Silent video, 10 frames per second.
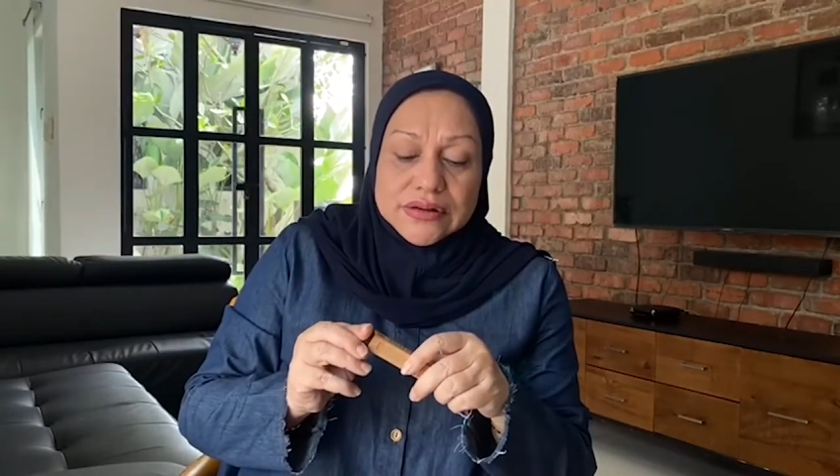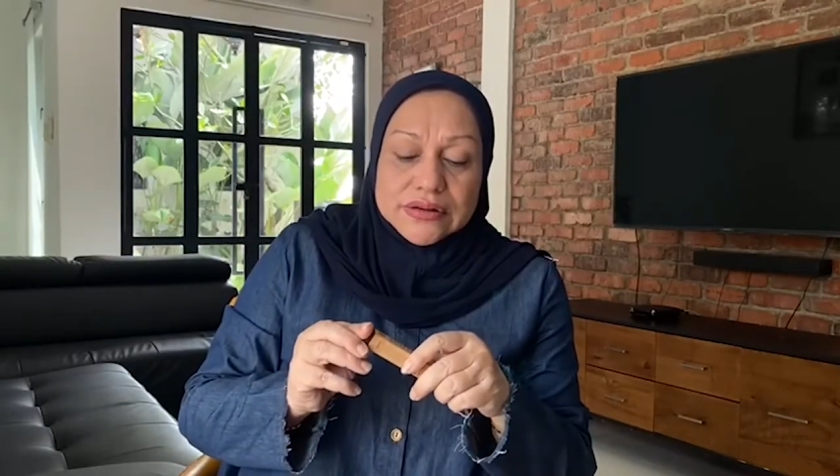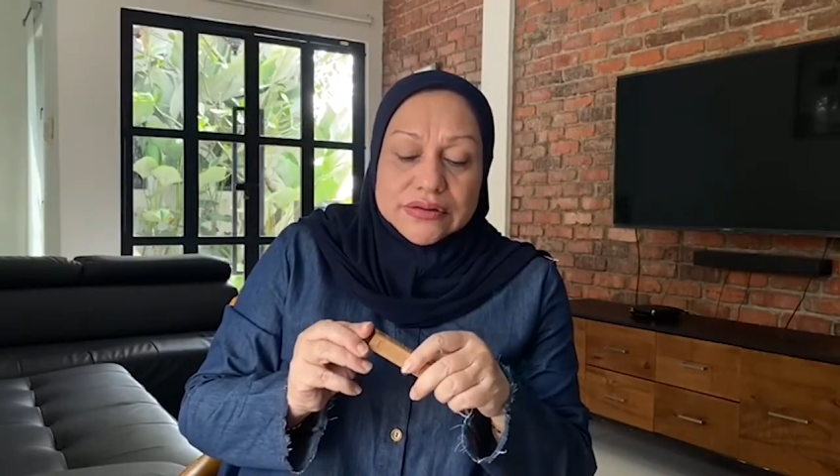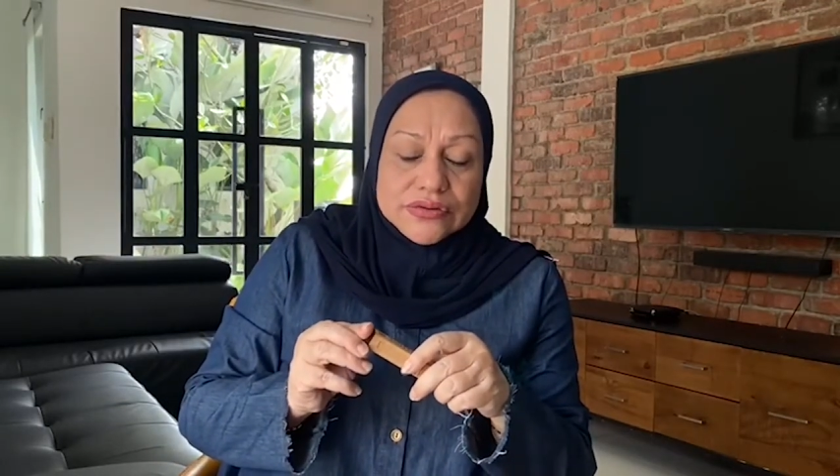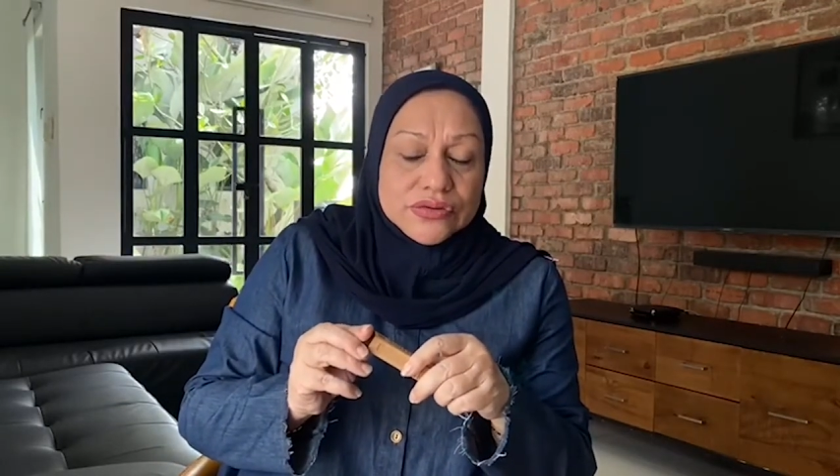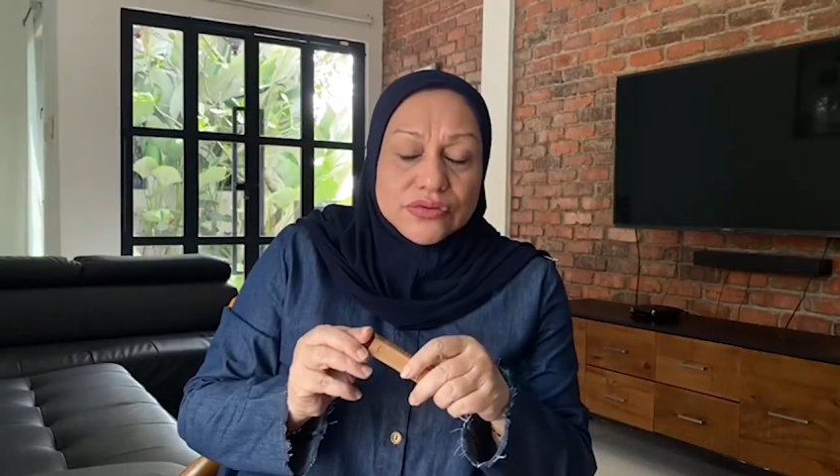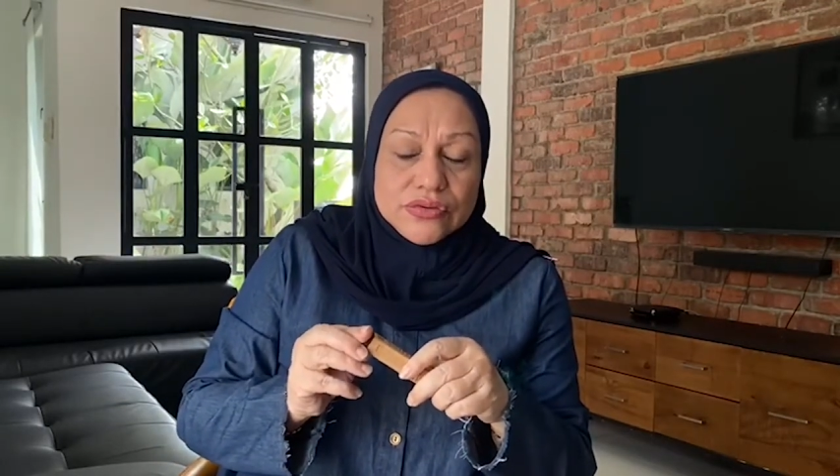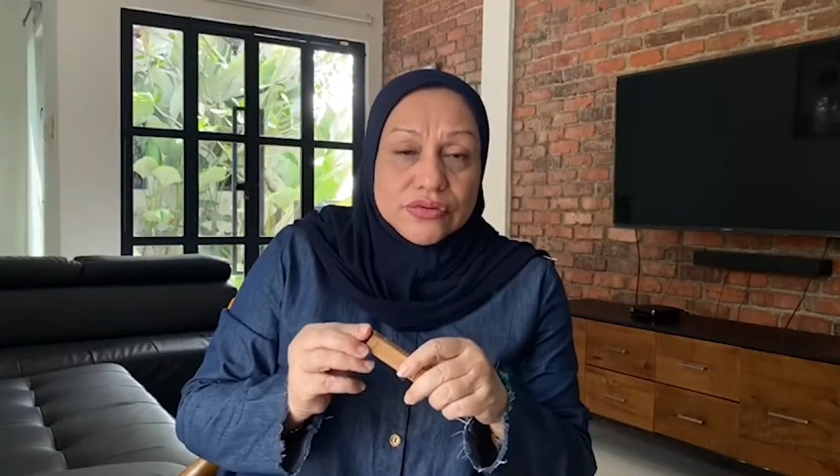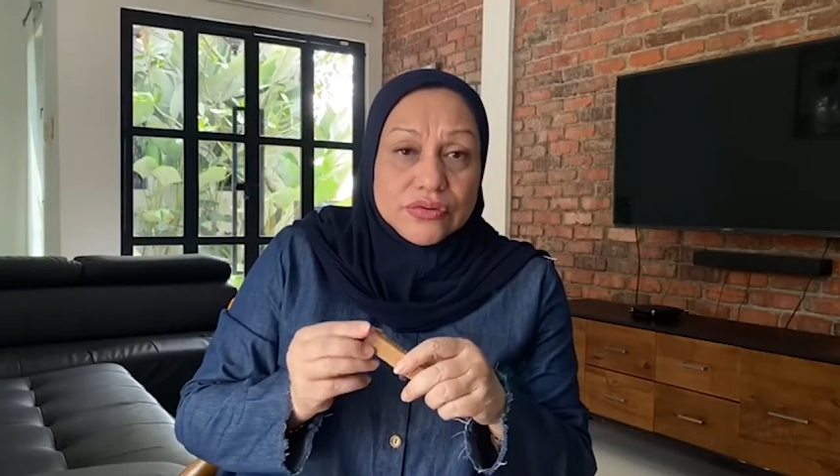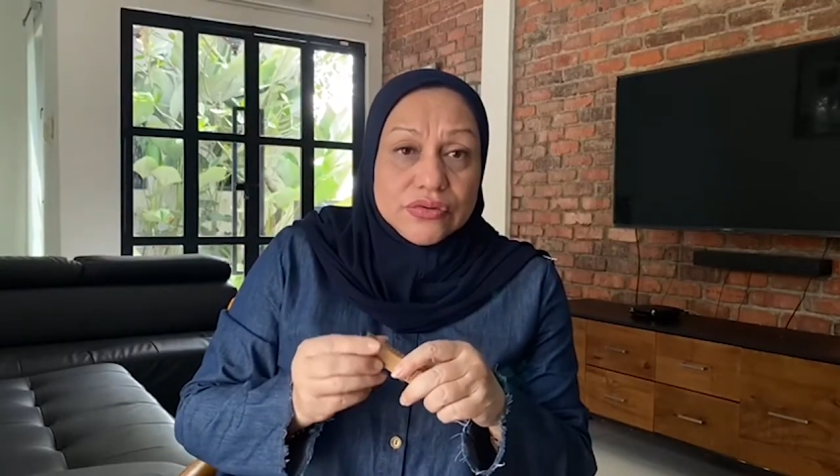
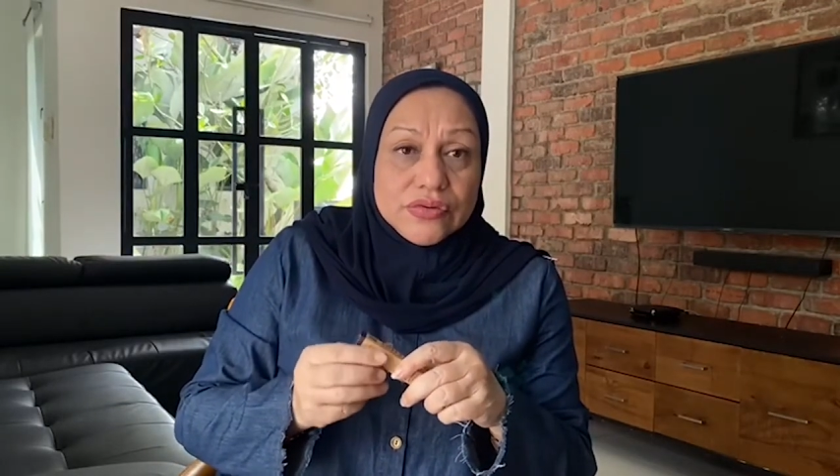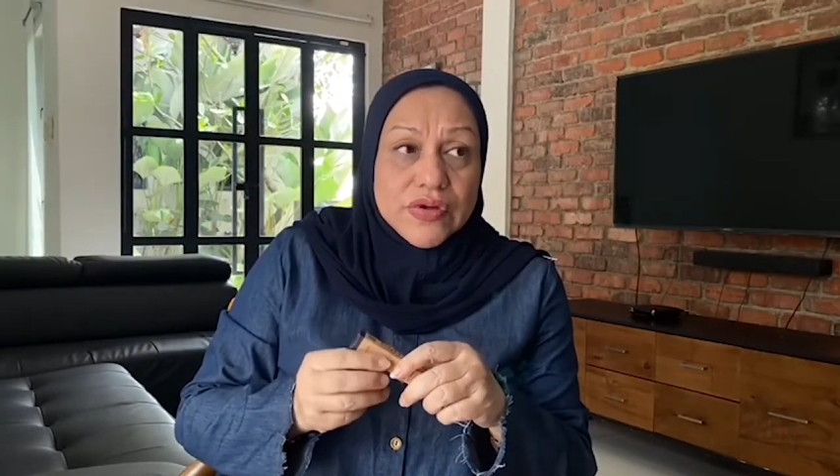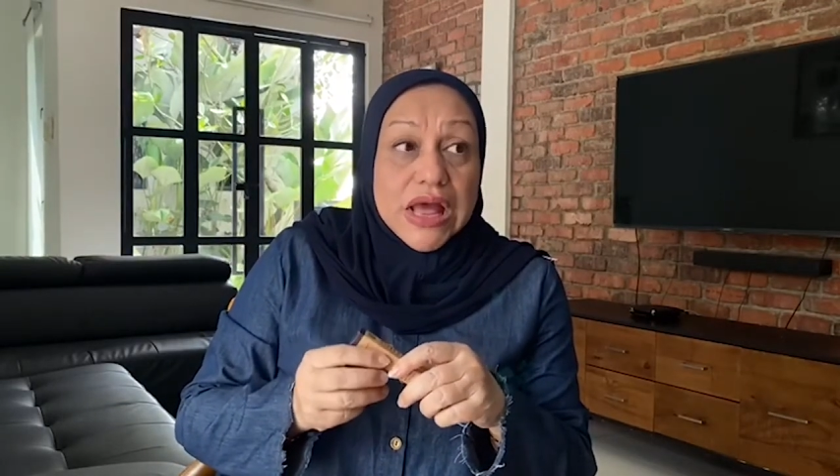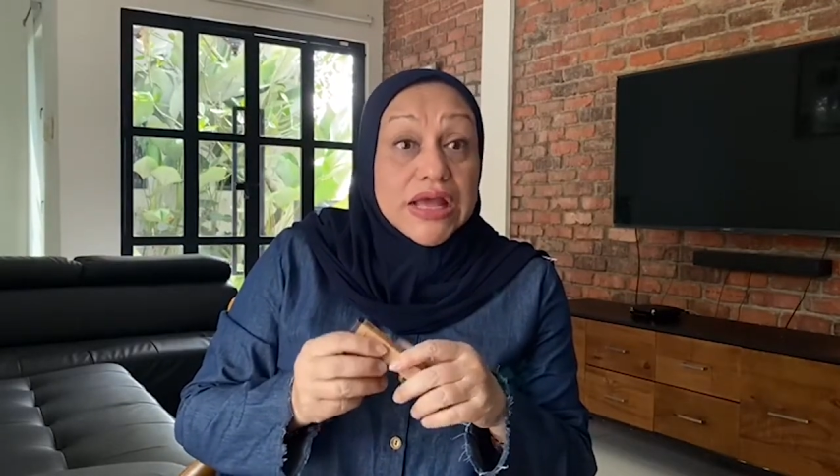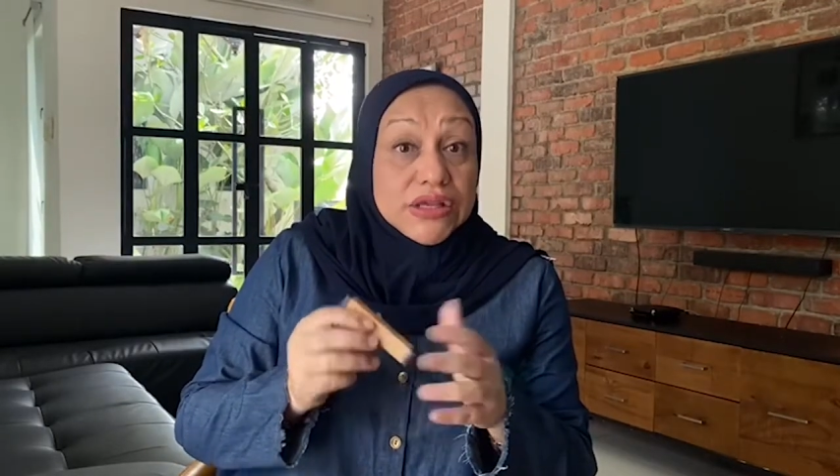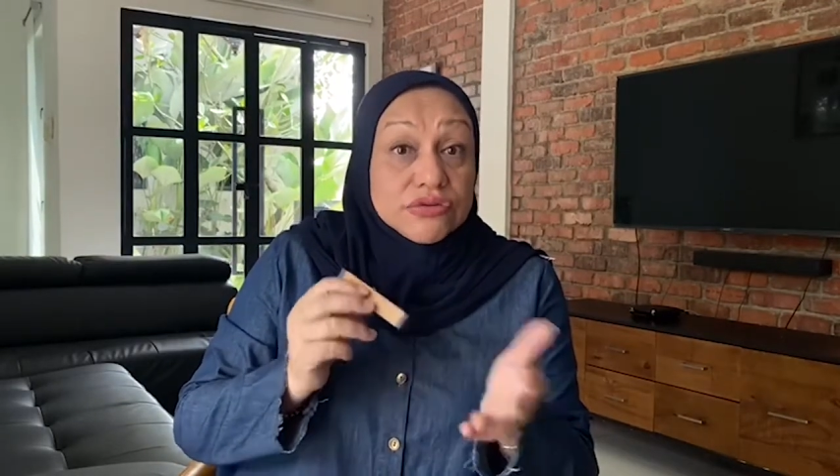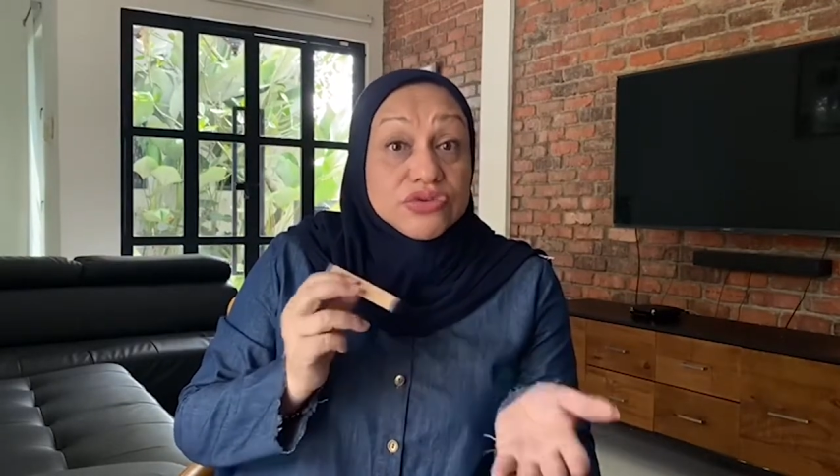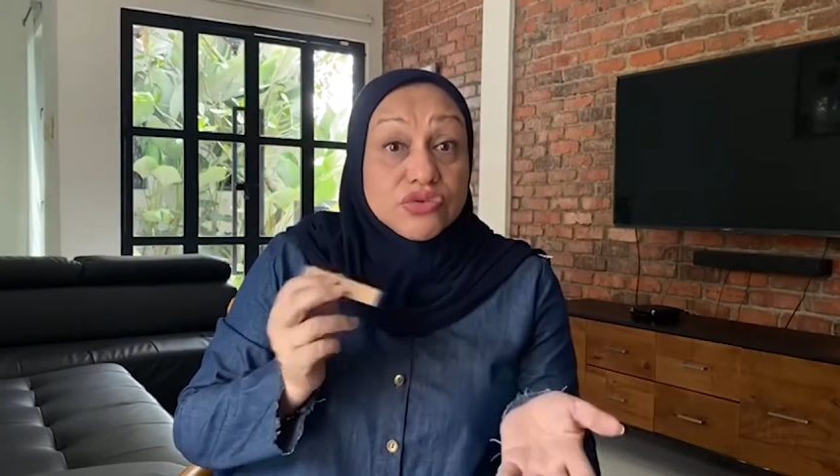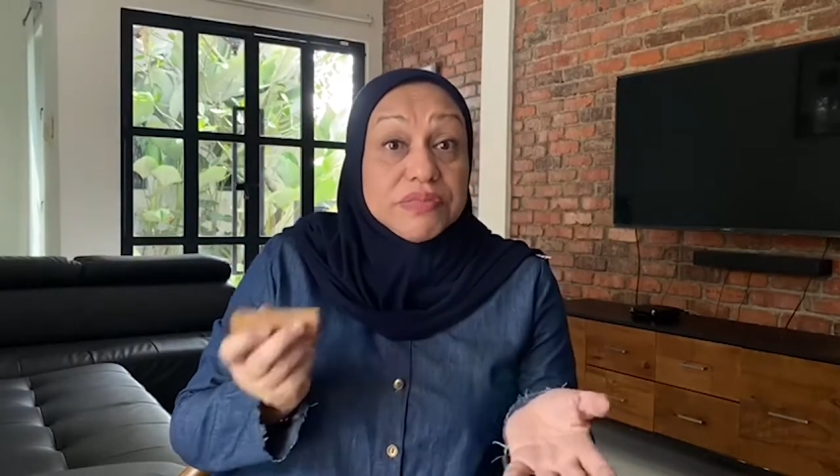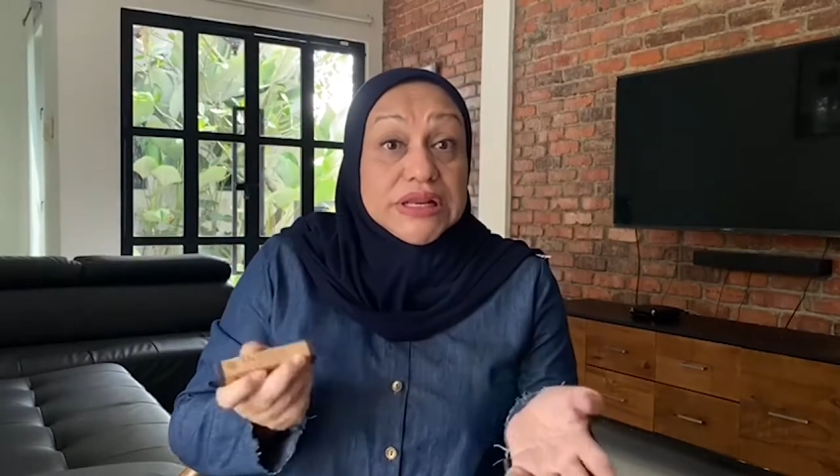so I used
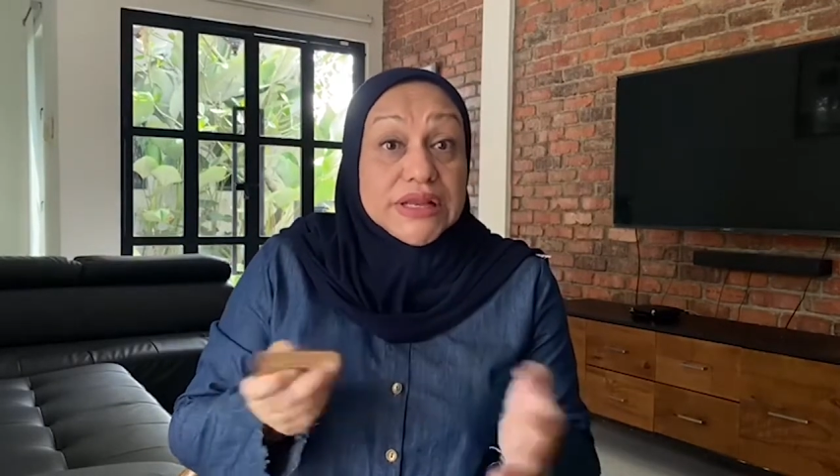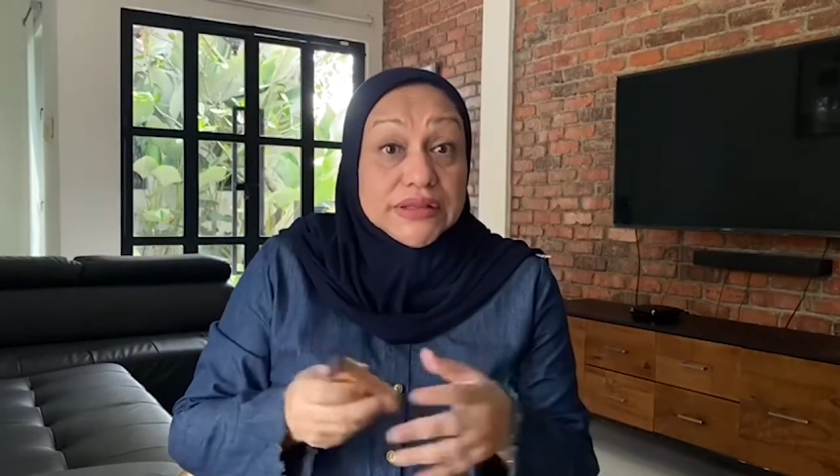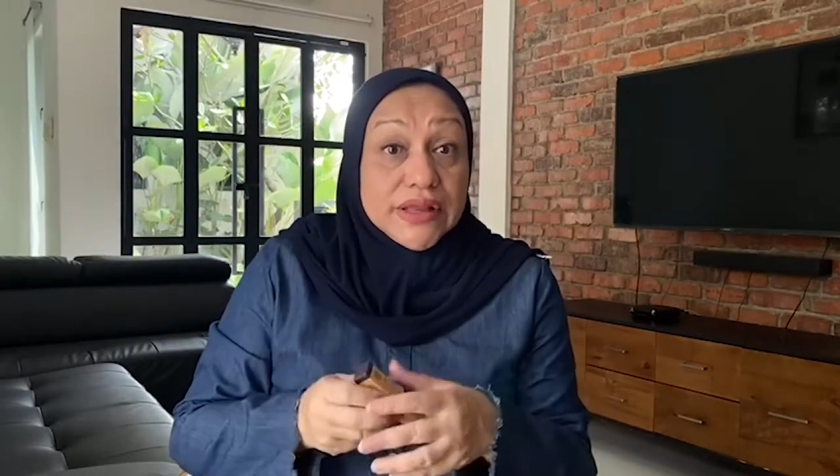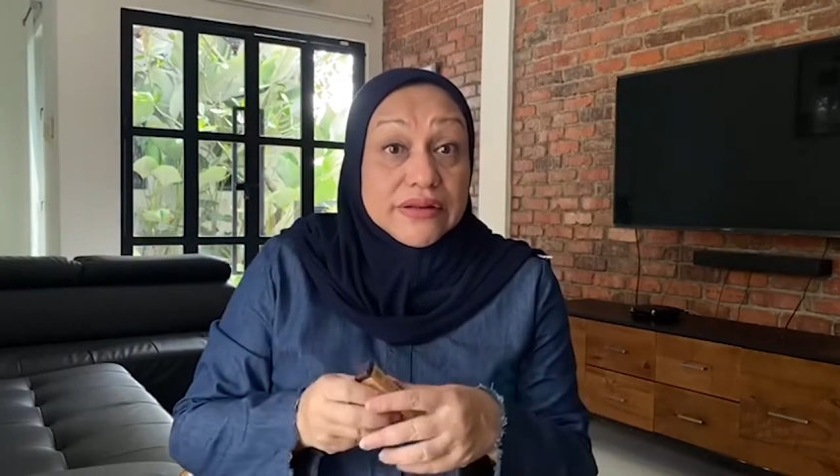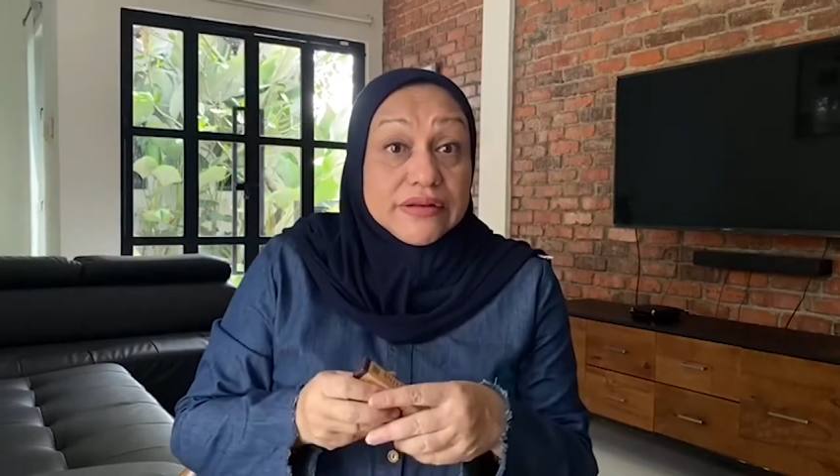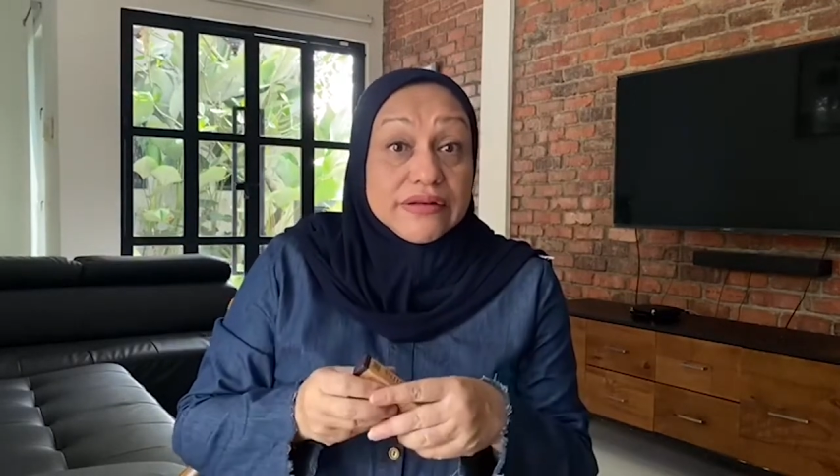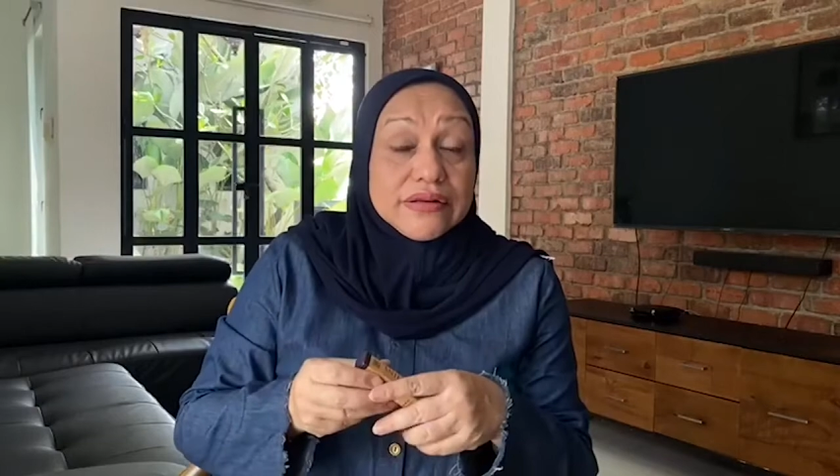to be like that.